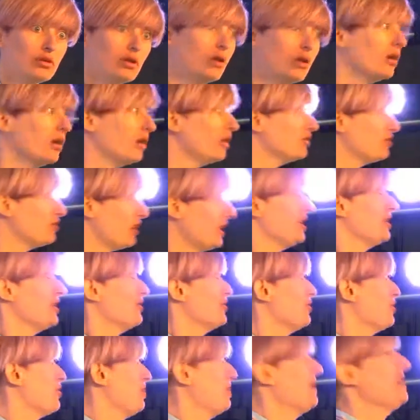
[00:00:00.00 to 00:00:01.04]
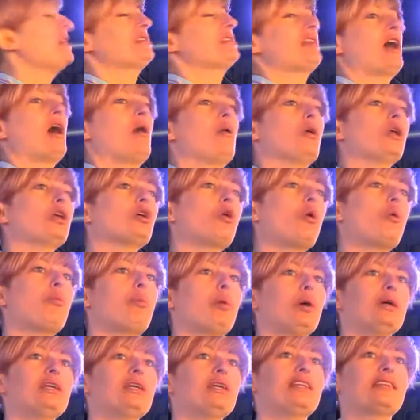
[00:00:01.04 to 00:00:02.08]
taken to the police out, and I got put
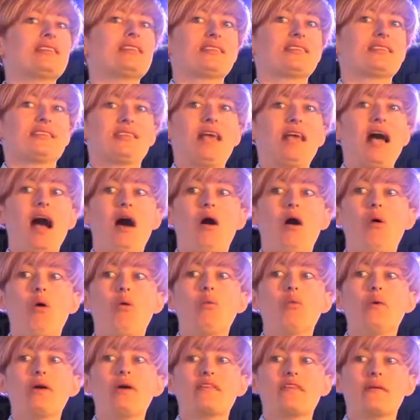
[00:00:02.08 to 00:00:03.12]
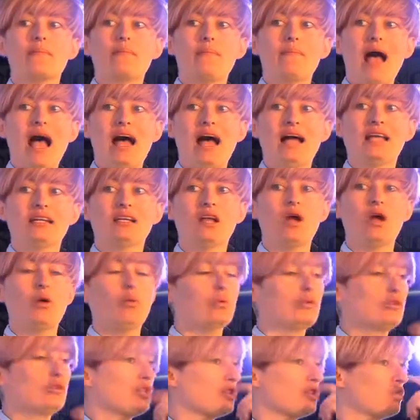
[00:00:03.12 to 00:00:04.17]
in a cell with a man with
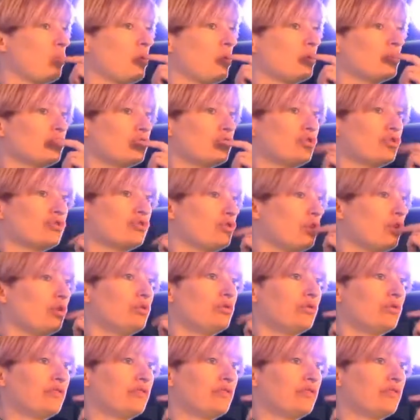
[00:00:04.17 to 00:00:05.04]
just one tooth.